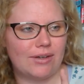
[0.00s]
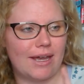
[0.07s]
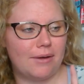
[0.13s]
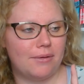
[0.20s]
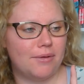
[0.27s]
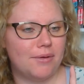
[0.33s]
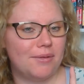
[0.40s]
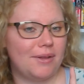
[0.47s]
I
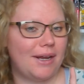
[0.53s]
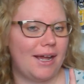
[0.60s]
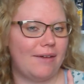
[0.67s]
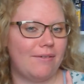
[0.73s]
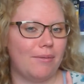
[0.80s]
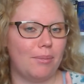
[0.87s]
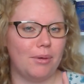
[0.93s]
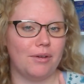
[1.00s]
don't know that I
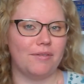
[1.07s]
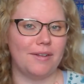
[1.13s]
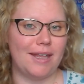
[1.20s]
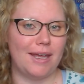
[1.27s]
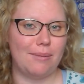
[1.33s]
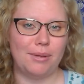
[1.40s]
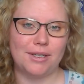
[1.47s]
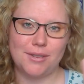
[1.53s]
have a book for
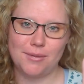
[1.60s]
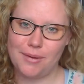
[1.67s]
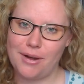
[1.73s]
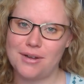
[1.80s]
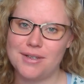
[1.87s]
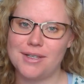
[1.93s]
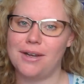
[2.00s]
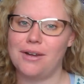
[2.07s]
that, but let's read
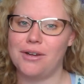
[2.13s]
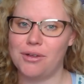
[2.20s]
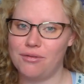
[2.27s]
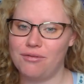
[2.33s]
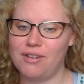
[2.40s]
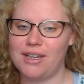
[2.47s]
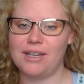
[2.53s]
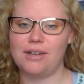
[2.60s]
our scenario and
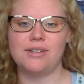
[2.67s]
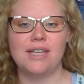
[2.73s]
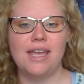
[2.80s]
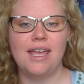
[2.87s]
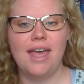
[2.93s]
find out.